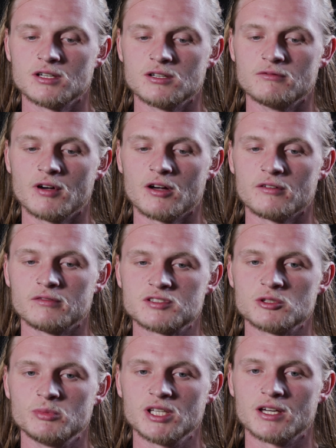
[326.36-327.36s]
evolve
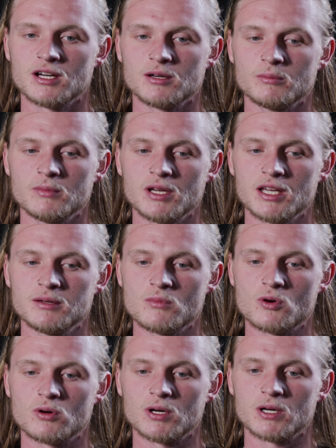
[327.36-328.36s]
to become a
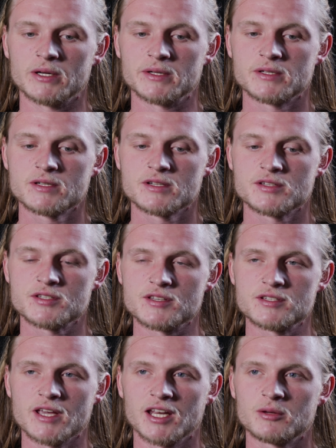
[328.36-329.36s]
more
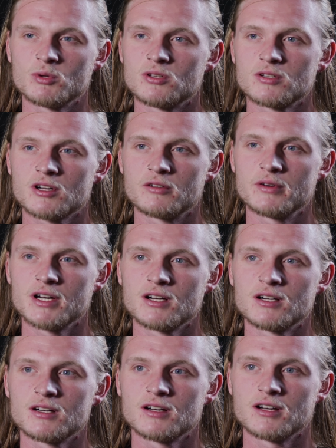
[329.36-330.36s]
sustainable
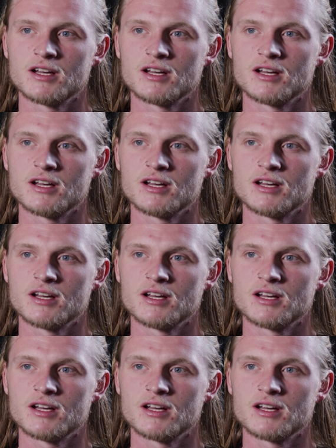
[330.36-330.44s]
career